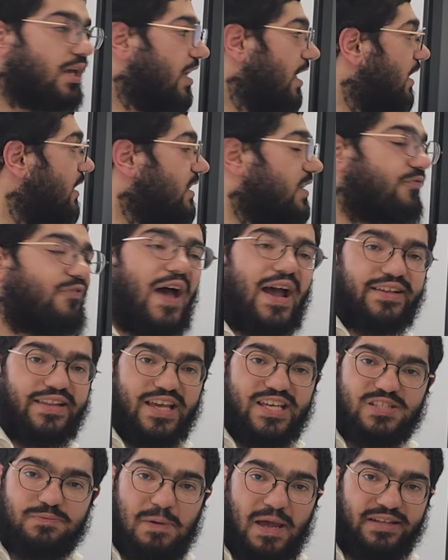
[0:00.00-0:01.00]
The fact
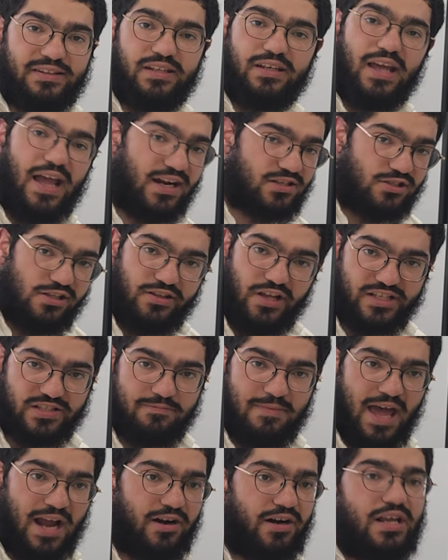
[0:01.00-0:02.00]
that he spent it actually
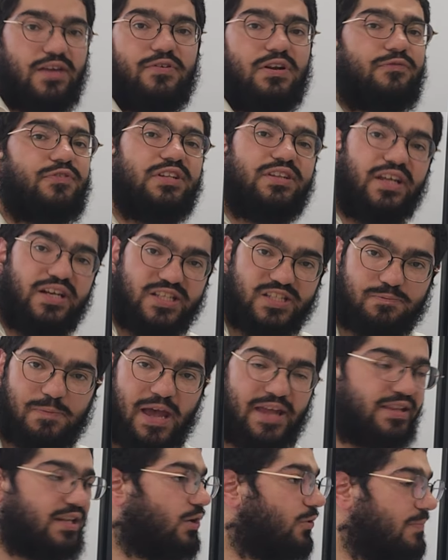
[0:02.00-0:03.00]
doesn't matter. Even if he didn't
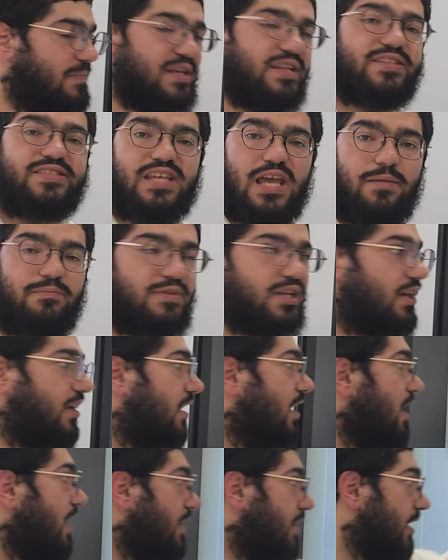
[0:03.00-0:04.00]
spend it, it would be the same
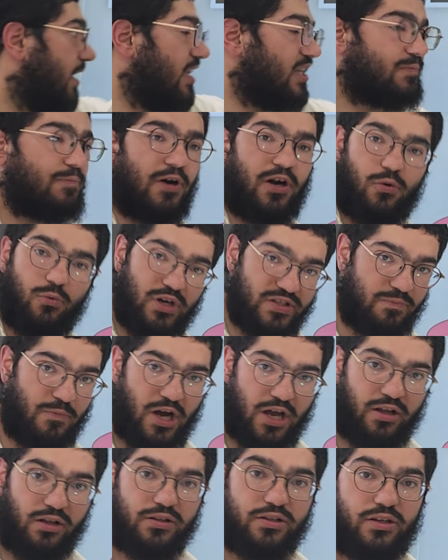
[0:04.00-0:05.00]
din. The gizbar was
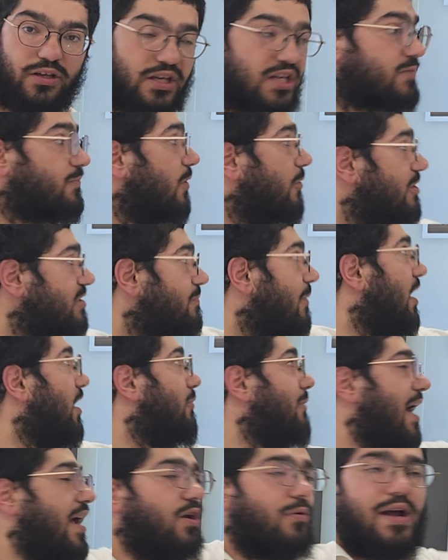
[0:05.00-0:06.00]
moil. The gizbar was
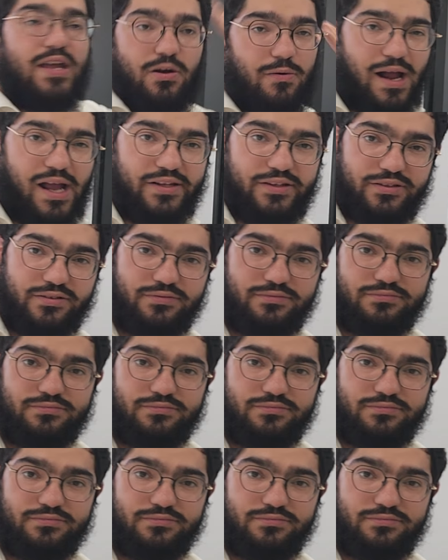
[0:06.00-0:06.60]
moil right away, you're right.